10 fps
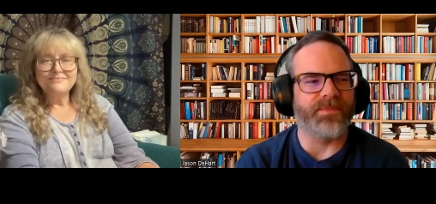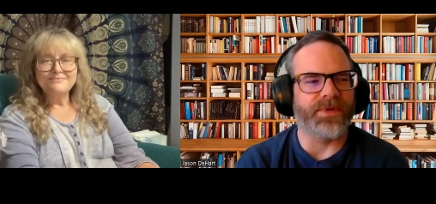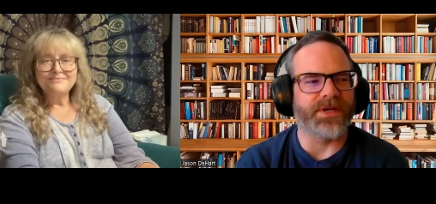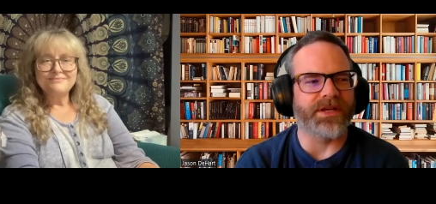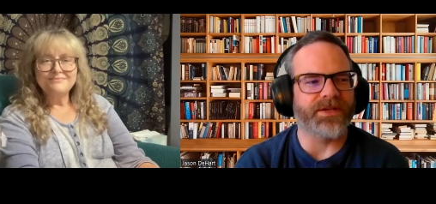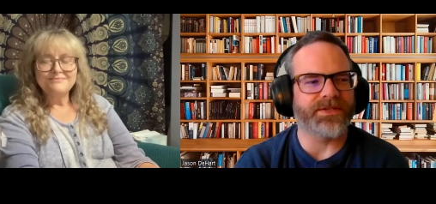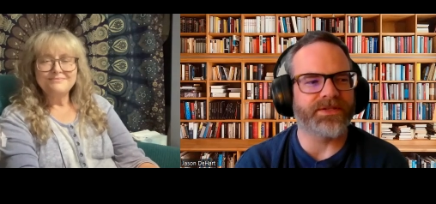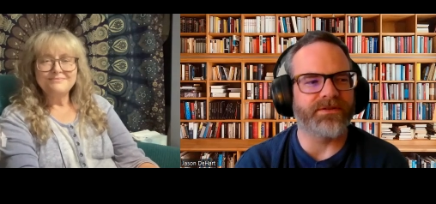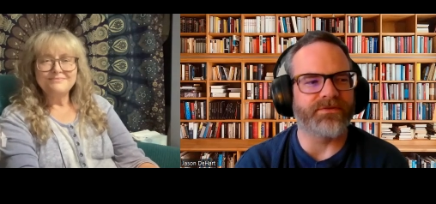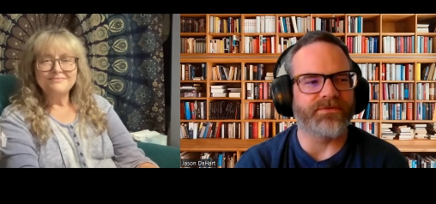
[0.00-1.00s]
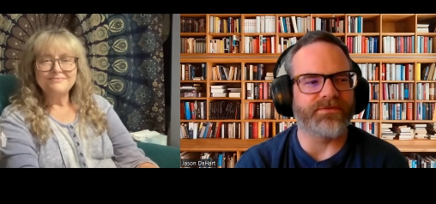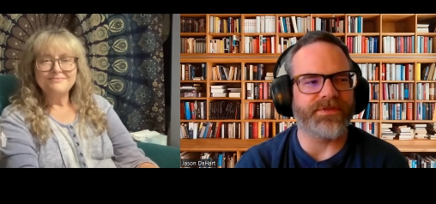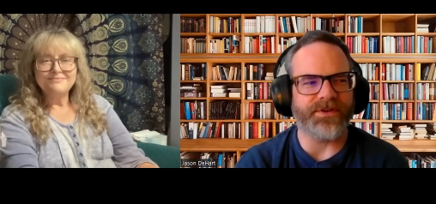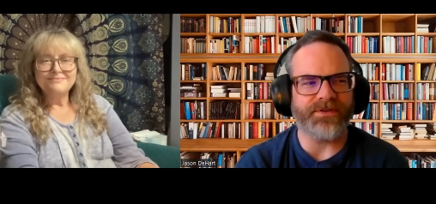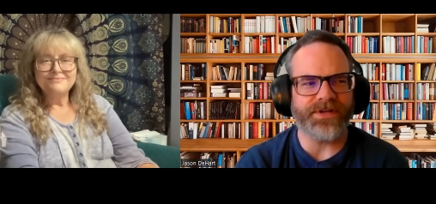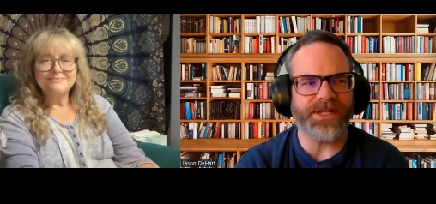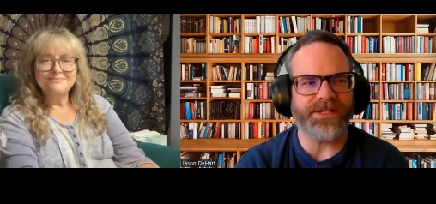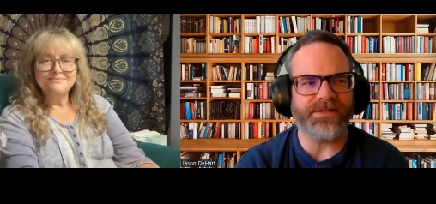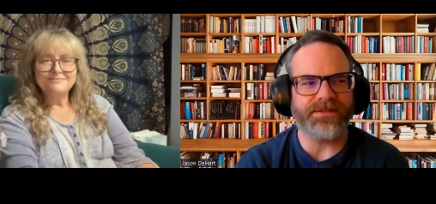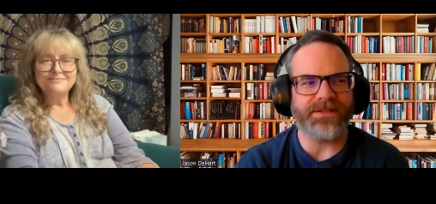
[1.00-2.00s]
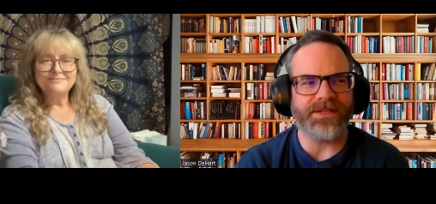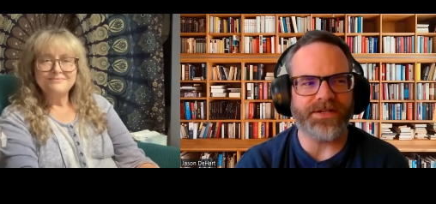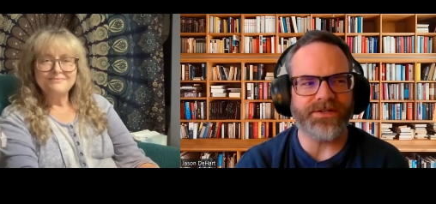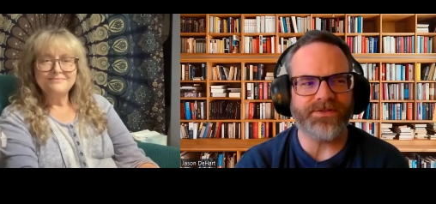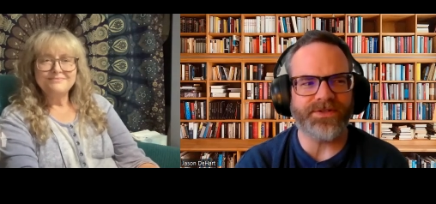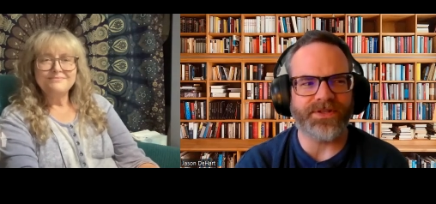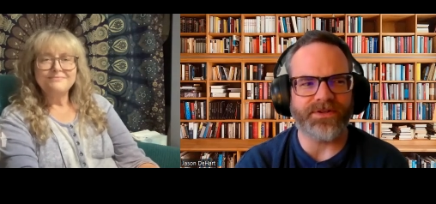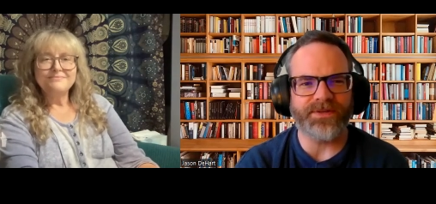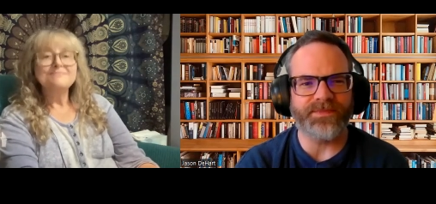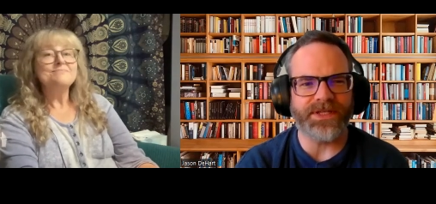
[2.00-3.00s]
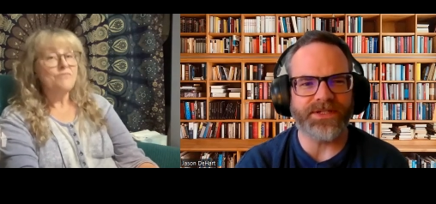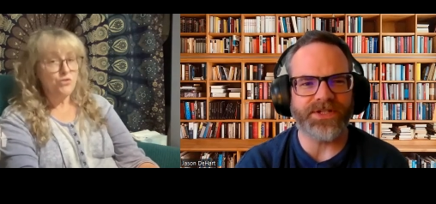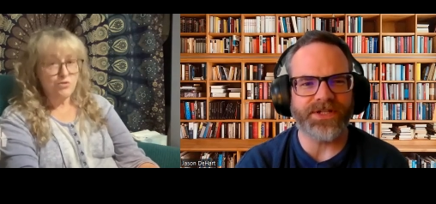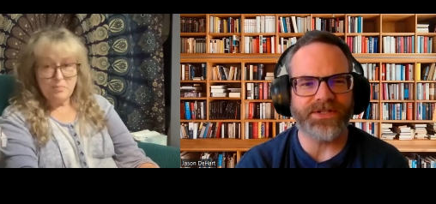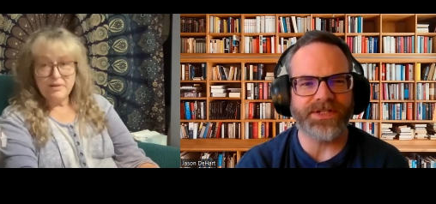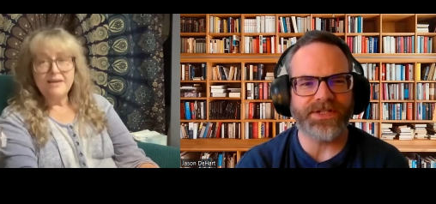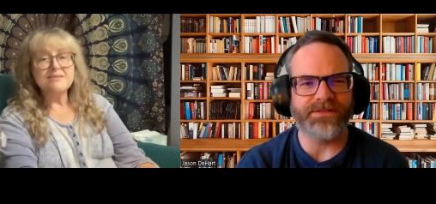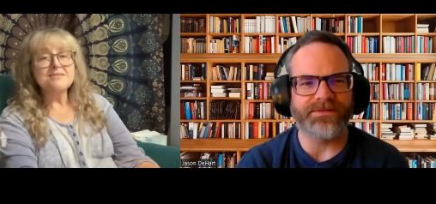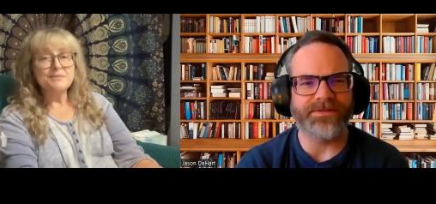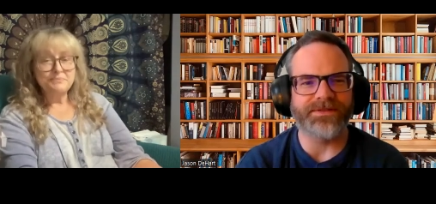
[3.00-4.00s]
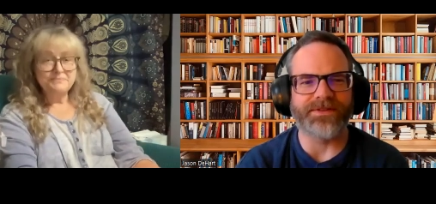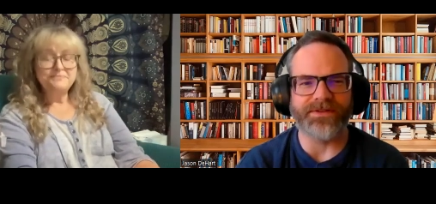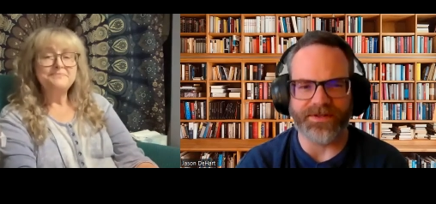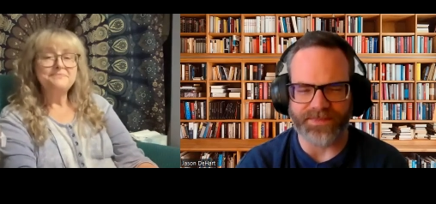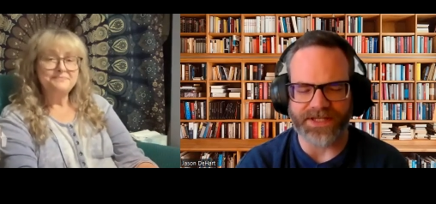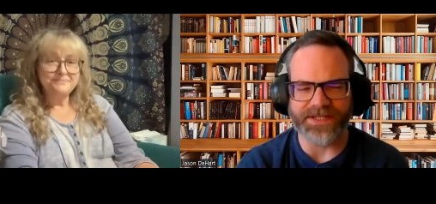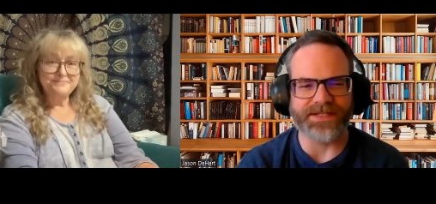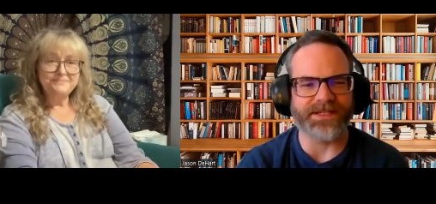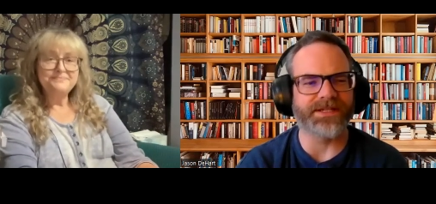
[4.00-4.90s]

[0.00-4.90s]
Speaker 1: but also 30 years, 30 plus 30 years, plus. 30 plus